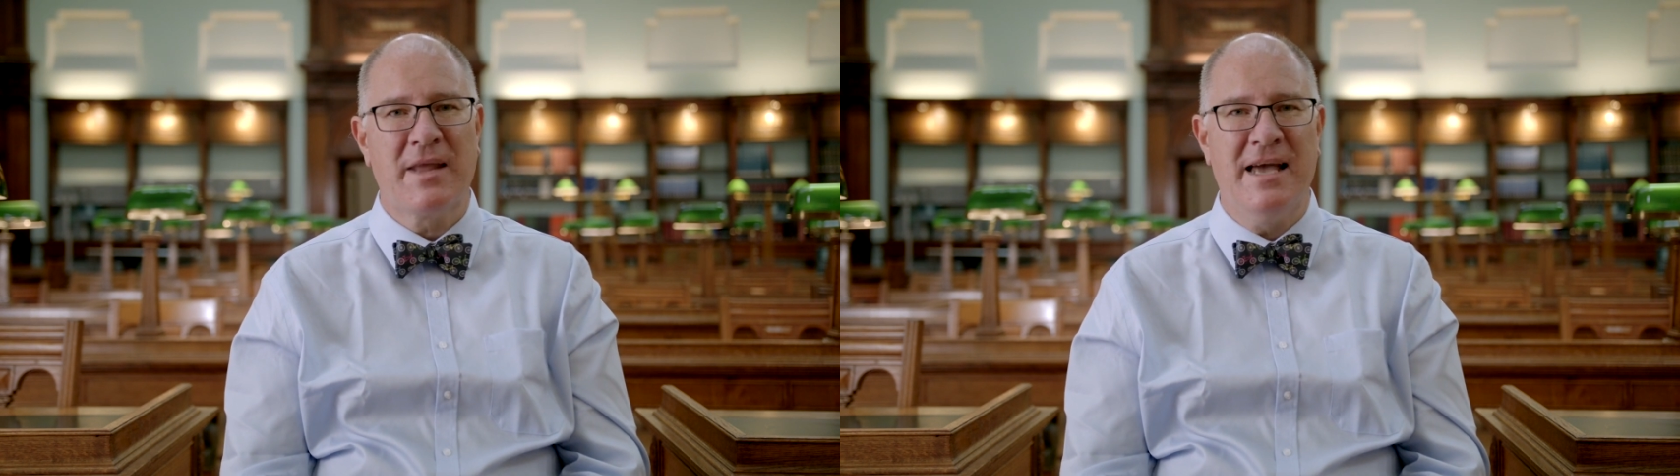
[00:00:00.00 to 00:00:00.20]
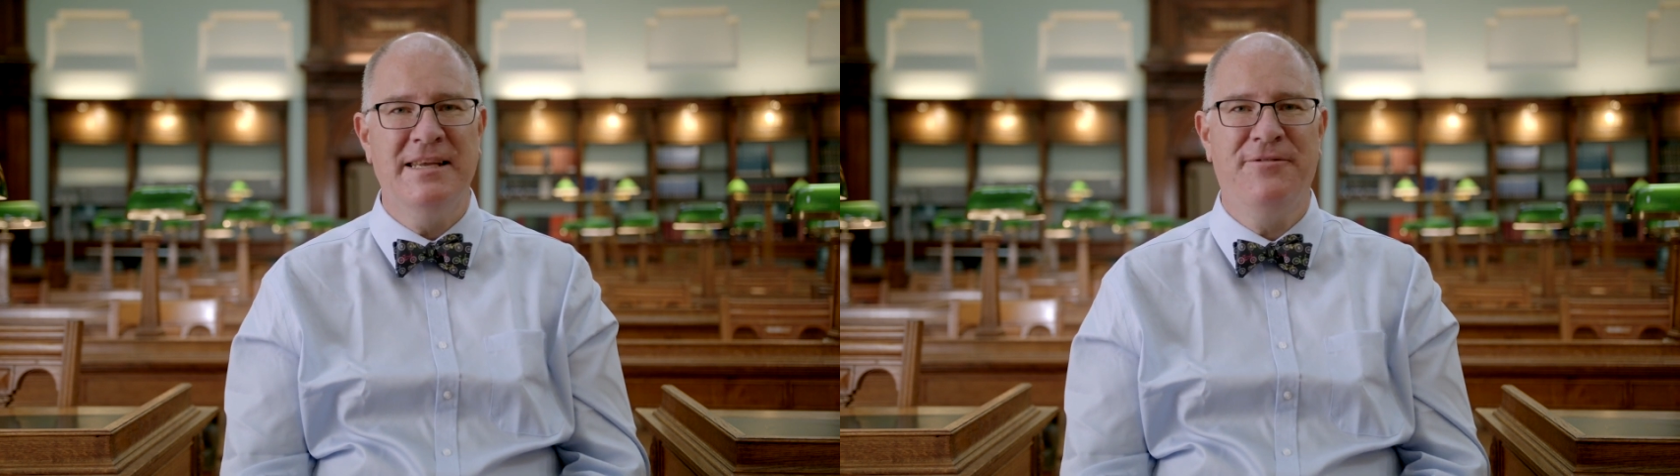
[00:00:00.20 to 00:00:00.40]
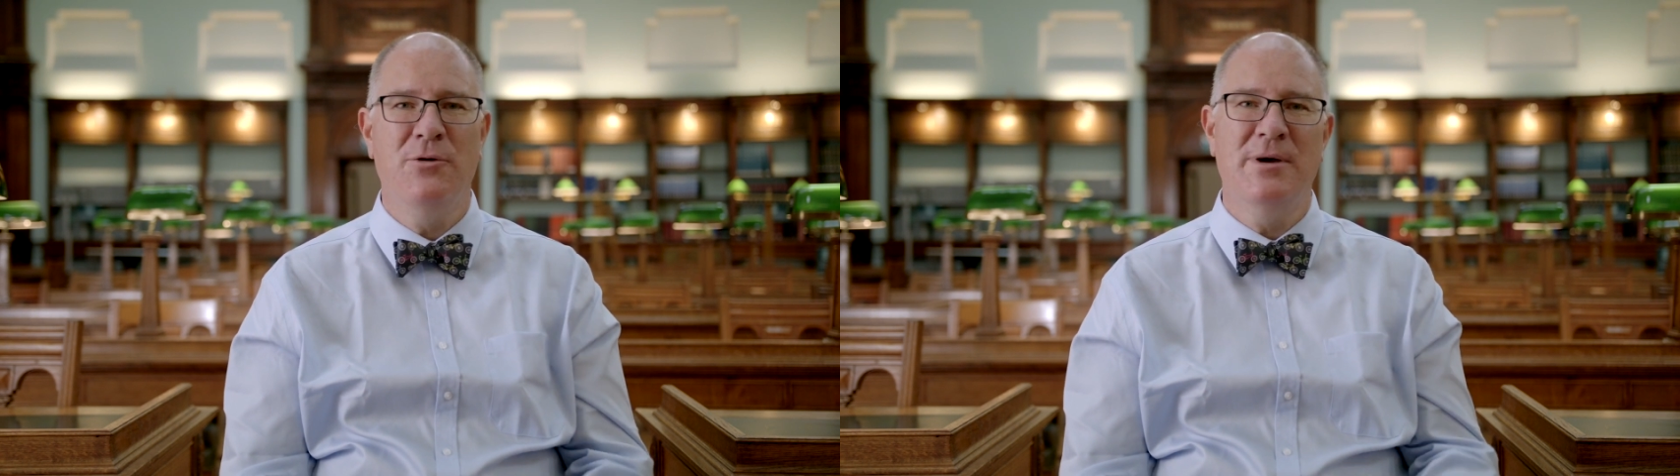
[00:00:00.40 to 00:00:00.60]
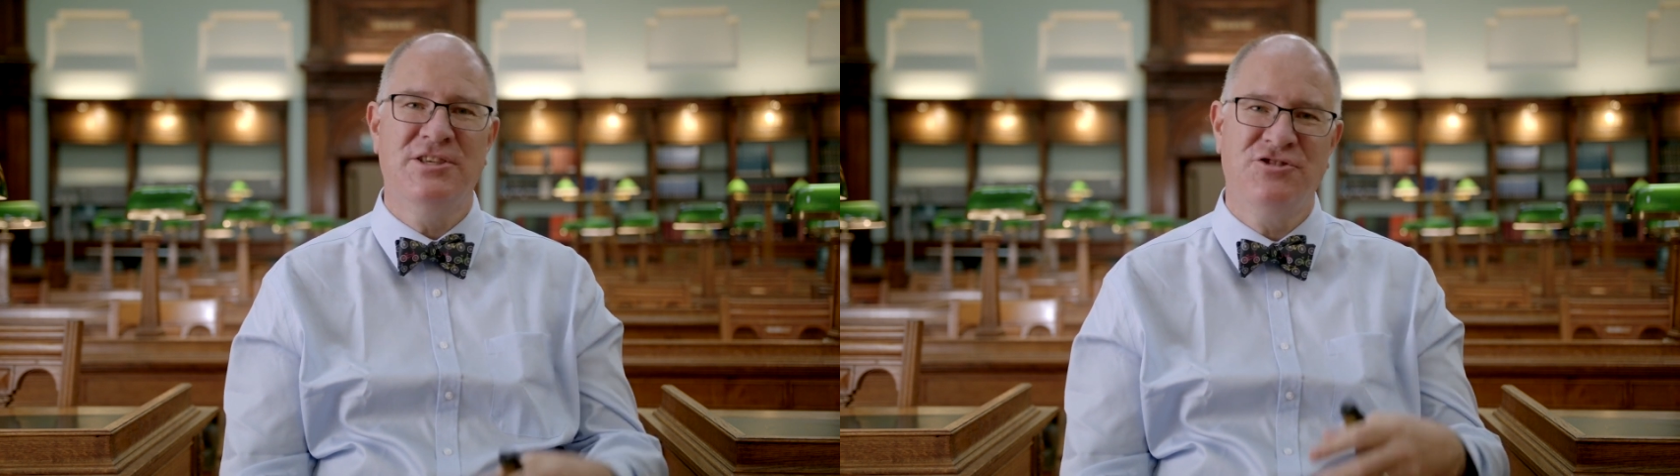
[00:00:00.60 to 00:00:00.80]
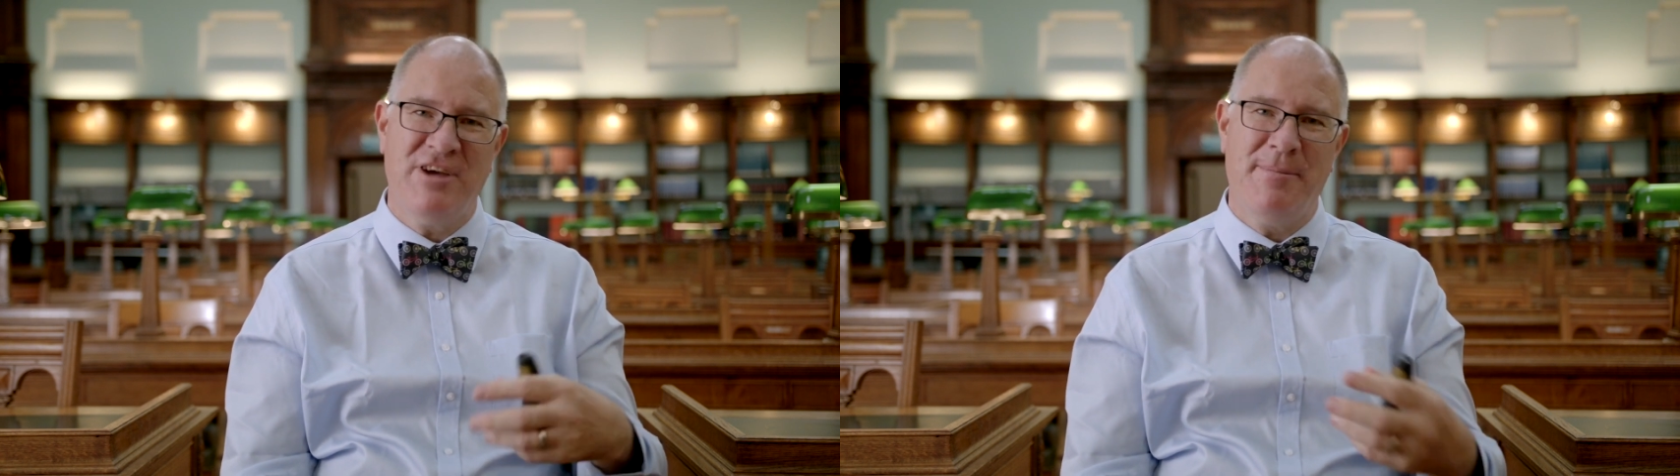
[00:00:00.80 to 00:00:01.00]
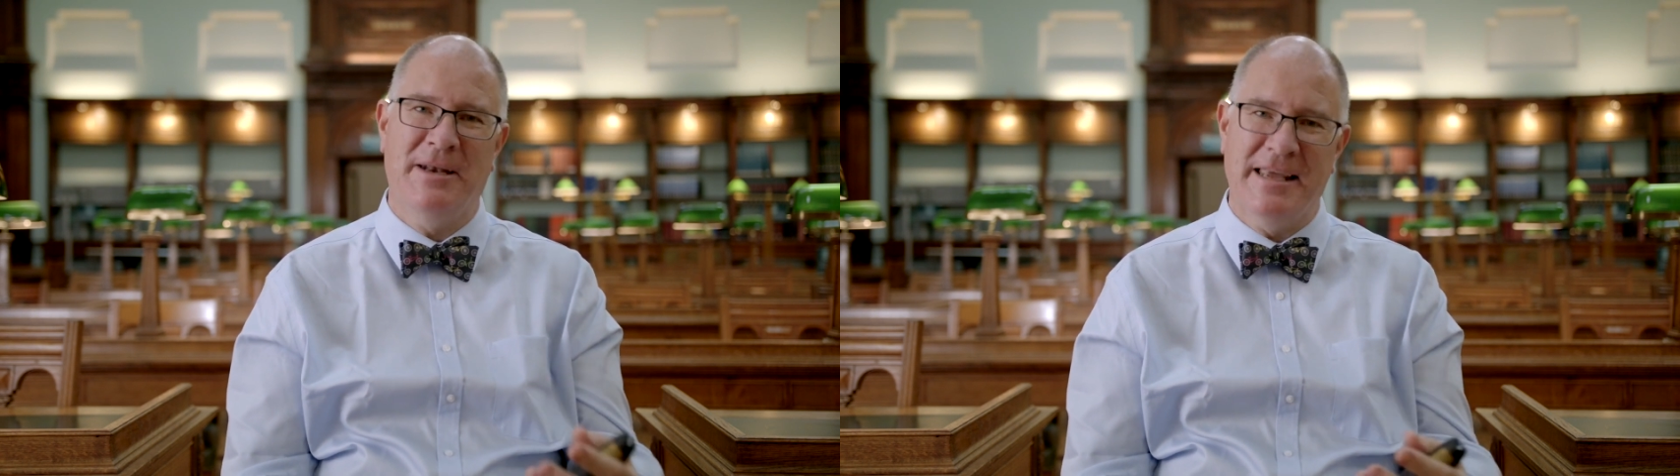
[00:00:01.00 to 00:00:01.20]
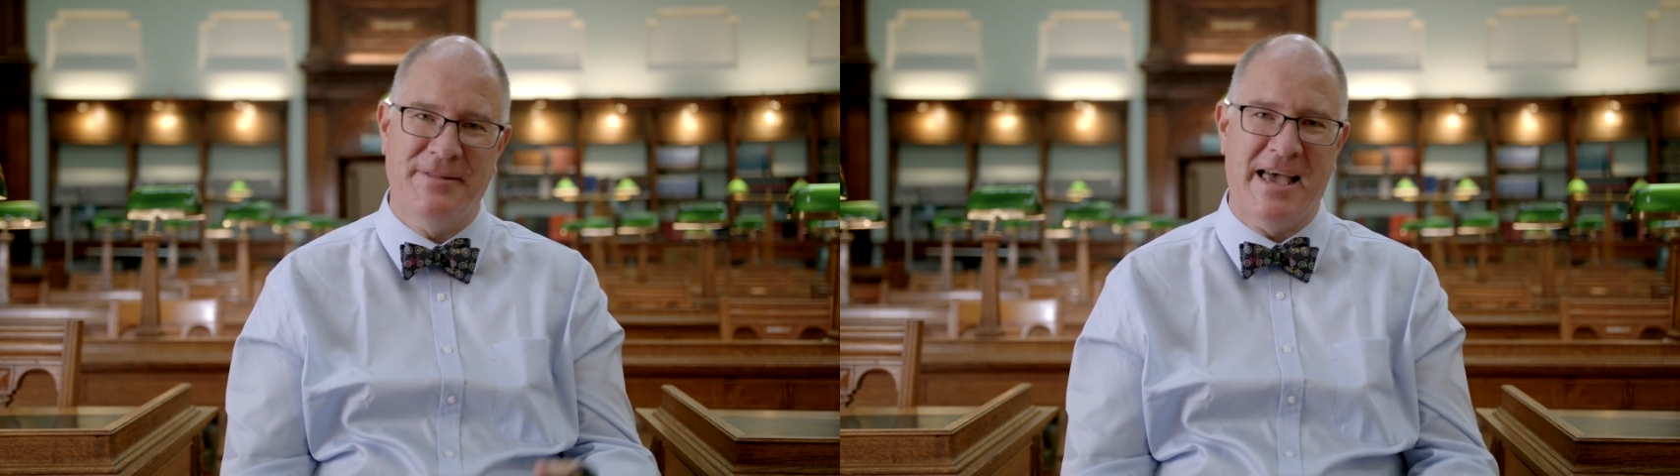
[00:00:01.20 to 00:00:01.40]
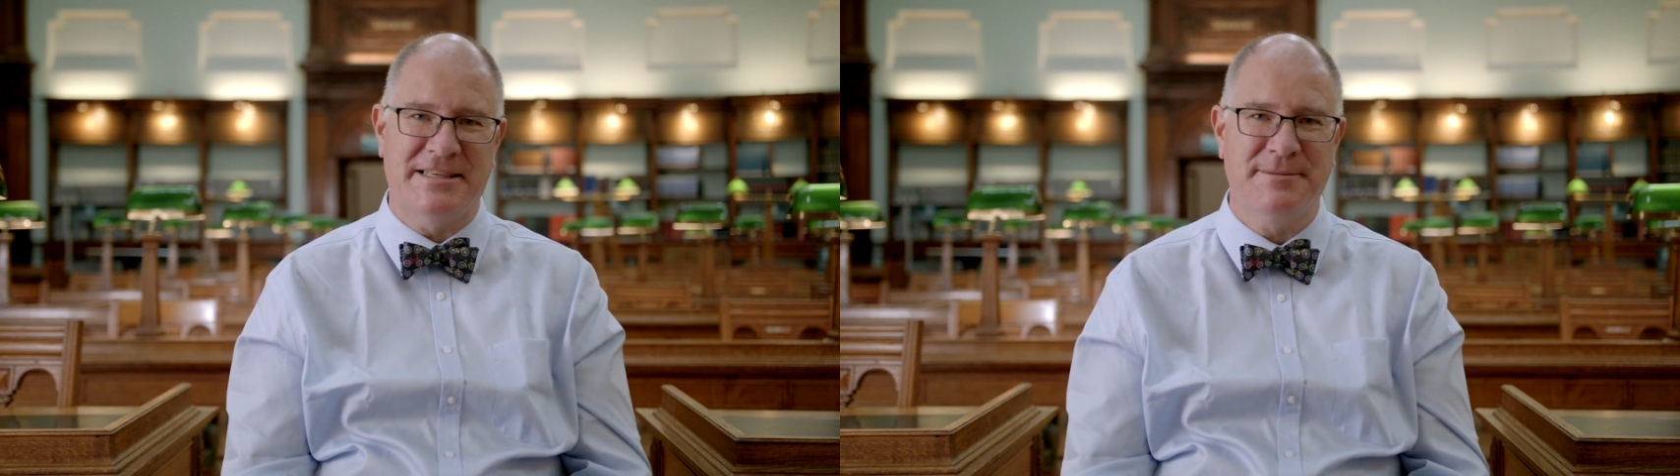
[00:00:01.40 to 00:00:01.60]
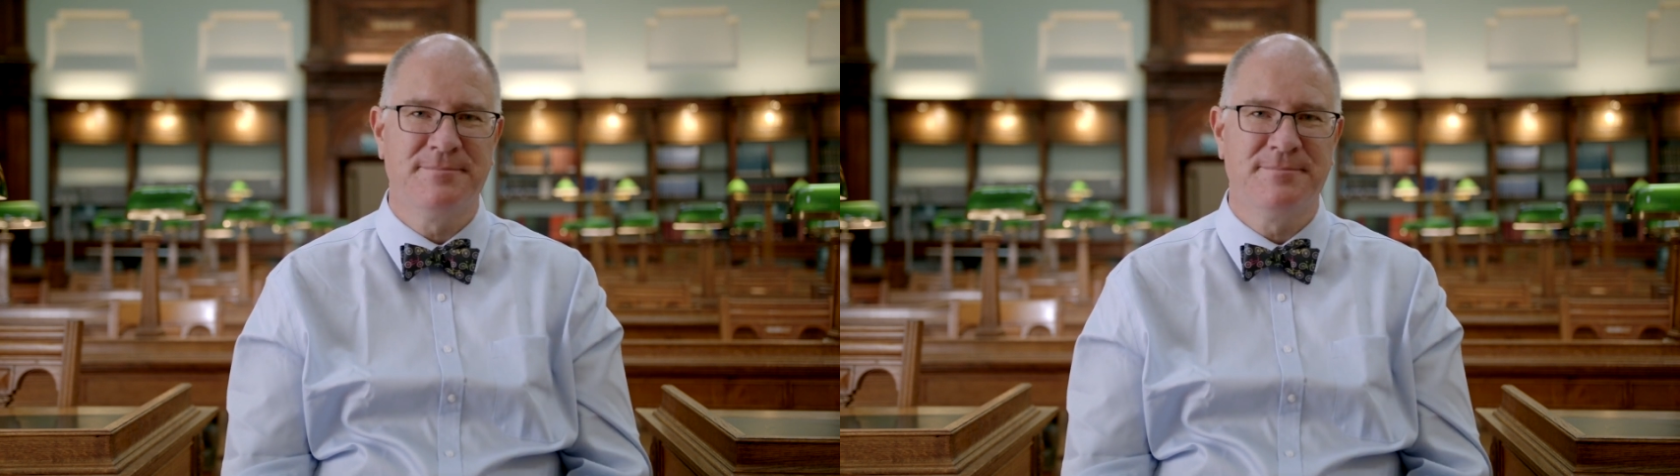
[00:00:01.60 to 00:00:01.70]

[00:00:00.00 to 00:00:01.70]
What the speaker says: And if you extrapolate that